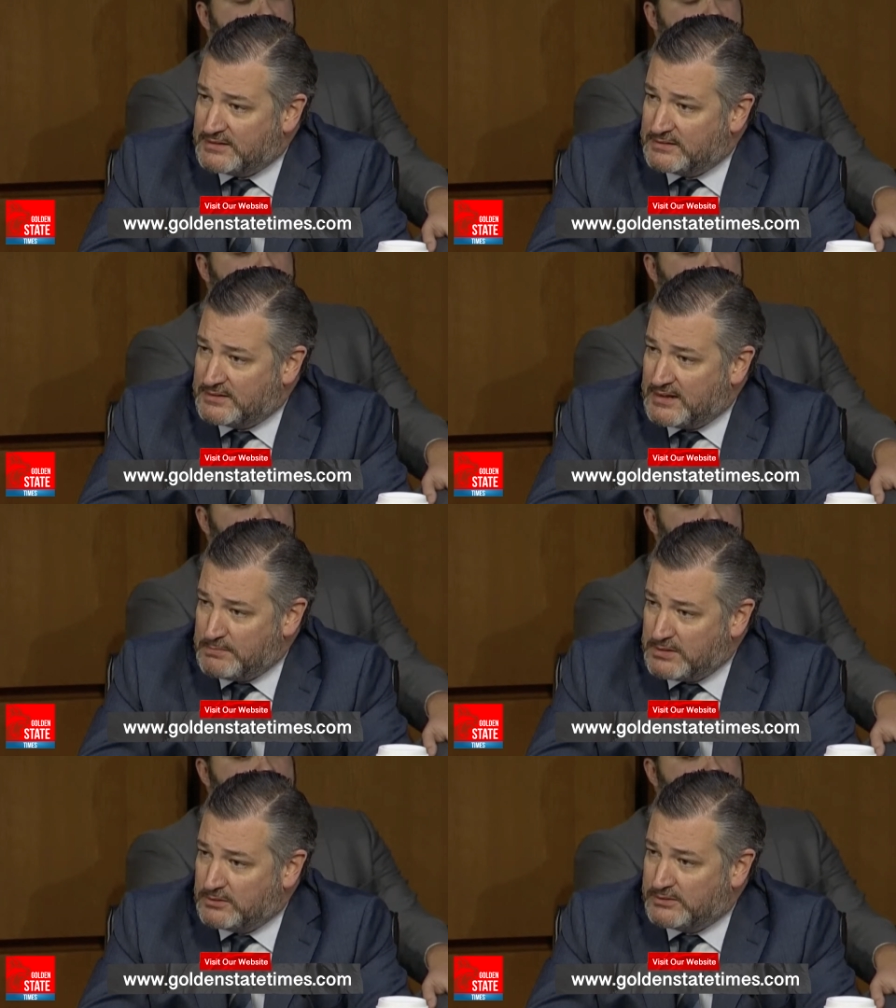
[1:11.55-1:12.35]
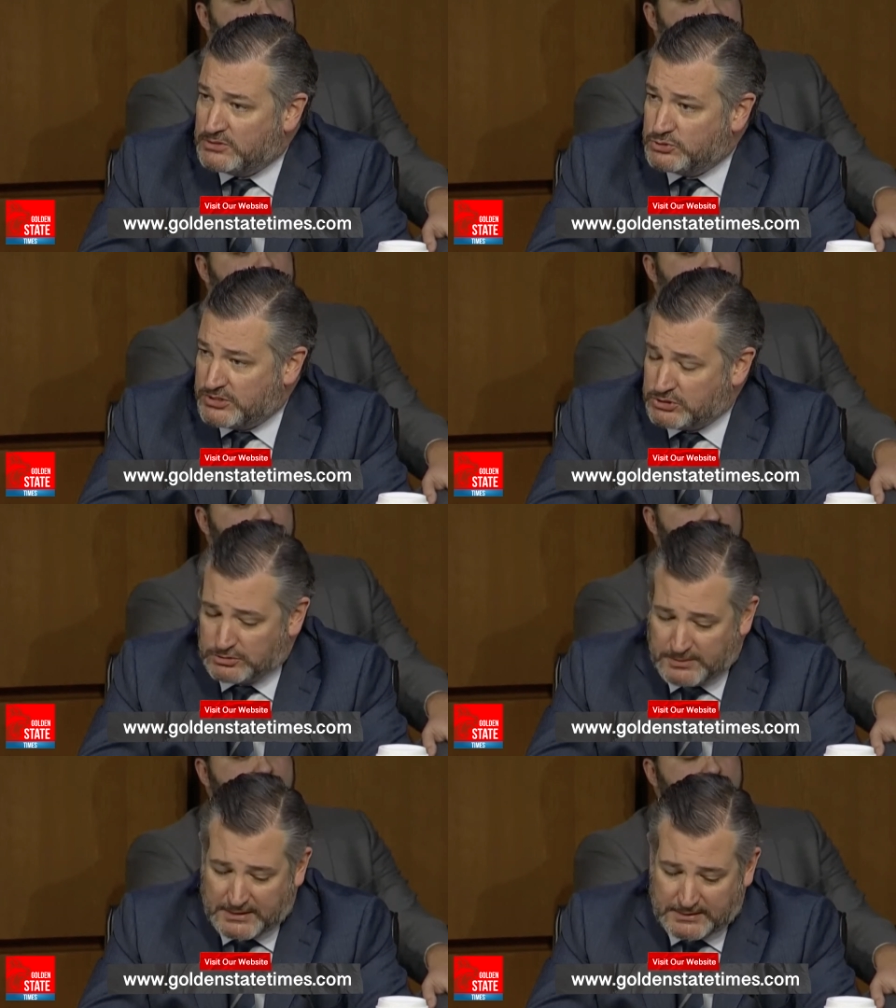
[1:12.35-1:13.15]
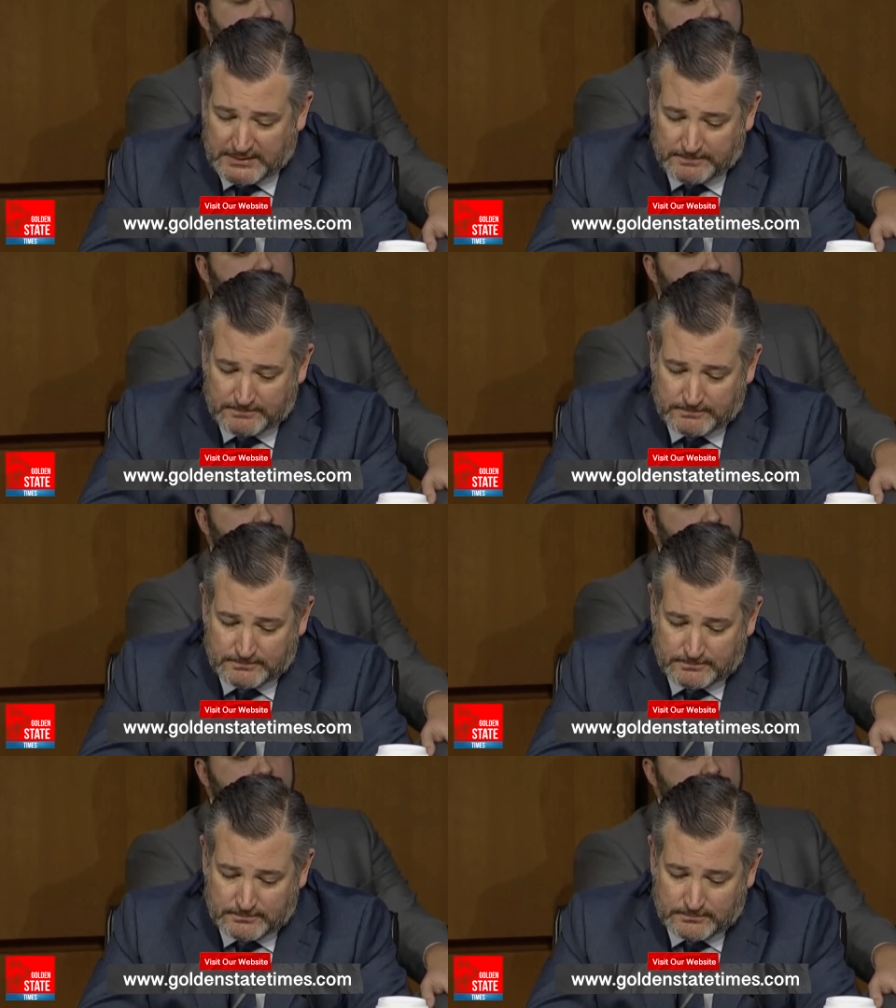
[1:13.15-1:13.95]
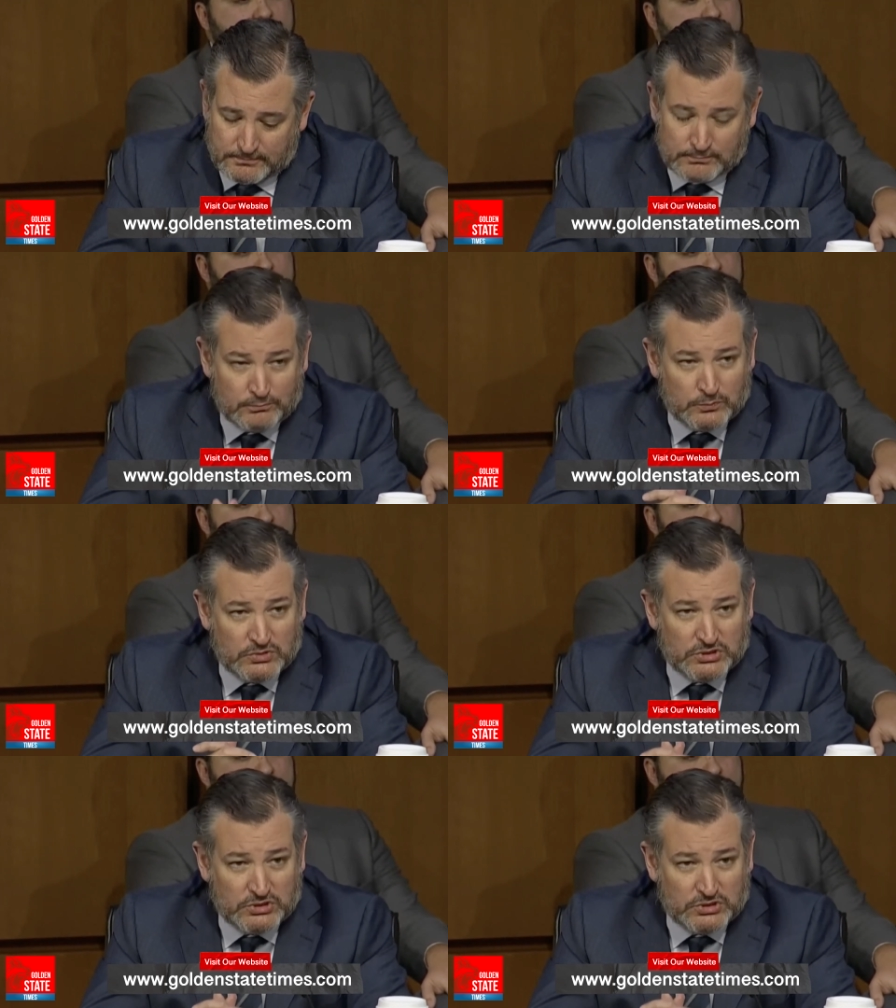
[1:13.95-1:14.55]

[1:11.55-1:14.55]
body rather than a merely judicial body.